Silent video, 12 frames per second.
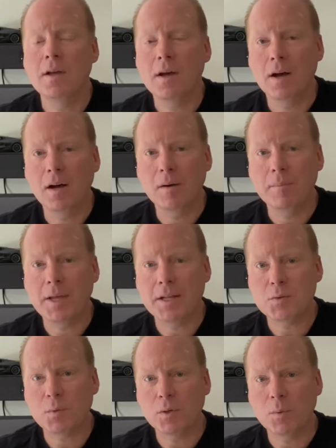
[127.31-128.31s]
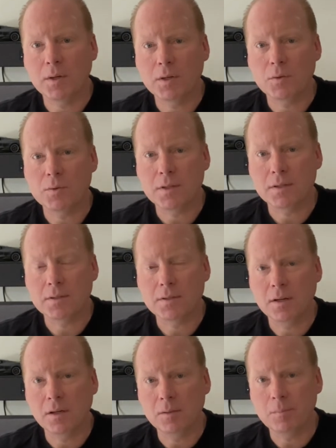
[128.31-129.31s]
Um, that's where you want to use this.
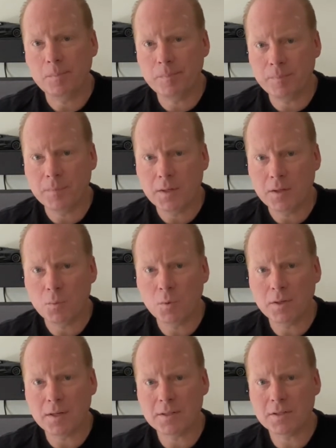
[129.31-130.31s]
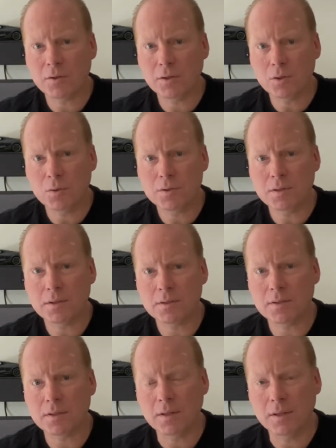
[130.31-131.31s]
Um, you wouldn't necessarily use
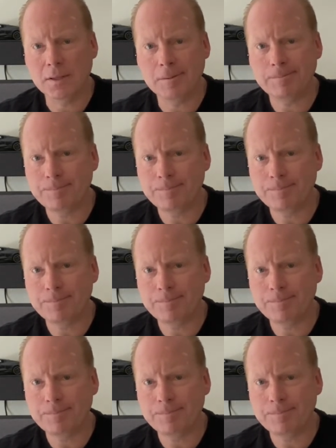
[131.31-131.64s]
this uh,